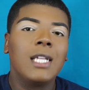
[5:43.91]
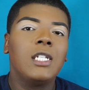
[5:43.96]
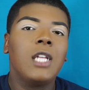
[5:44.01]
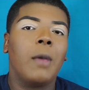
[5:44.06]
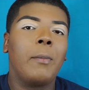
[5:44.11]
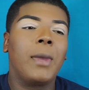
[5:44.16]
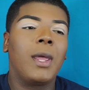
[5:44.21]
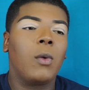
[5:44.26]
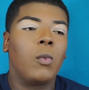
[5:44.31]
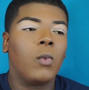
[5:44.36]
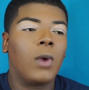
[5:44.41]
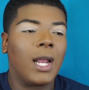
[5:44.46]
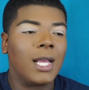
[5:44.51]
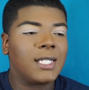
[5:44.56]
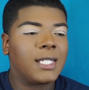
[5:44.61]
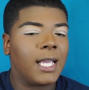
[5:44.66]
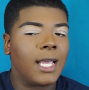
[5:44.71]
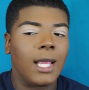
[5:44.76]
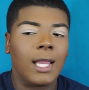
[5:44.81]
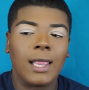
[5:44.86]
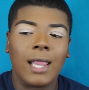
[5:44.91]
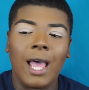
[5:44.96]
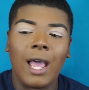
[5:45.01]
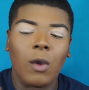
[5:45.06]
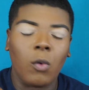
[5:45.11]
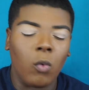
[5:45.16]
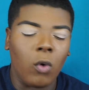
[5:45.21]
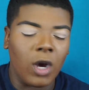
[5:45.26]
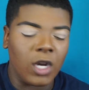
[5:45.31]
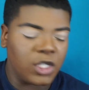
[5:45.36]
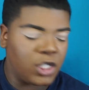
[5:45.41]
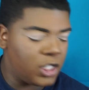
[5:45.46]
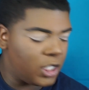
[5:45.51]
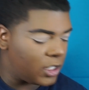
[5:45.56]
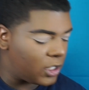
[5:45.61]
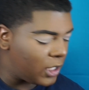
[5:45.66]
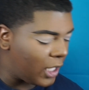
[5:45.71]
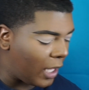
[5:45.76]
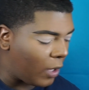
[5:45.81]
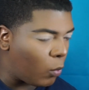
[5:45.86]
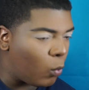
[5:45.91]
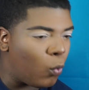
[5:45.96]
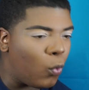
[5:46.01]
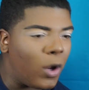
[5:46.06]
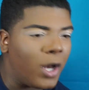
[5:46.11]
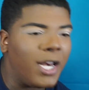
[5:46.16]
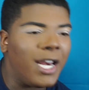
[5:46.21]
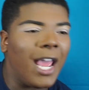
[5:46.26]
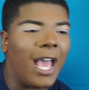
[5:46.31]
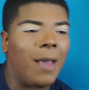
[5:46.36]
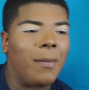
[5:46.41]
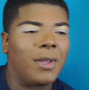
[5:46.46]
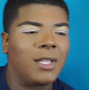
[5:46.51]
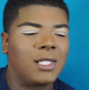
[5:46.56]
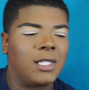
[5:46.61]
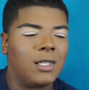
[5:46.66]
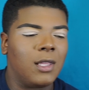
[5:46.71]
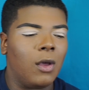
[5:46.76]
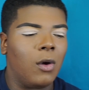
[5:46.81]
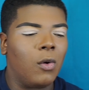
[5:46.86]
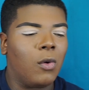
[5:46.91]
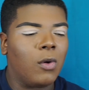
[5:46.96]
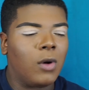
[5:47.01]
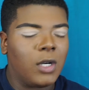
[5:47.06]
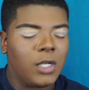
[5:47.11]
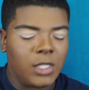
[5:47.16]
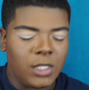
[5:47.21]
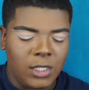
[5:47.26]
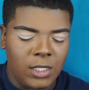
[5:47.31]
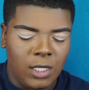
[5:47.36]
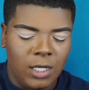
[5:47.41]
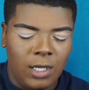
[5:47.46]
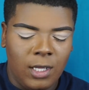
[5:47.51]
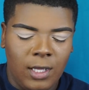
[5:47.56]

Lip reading: I mean, when I say a light wash, just like one dab into the orange.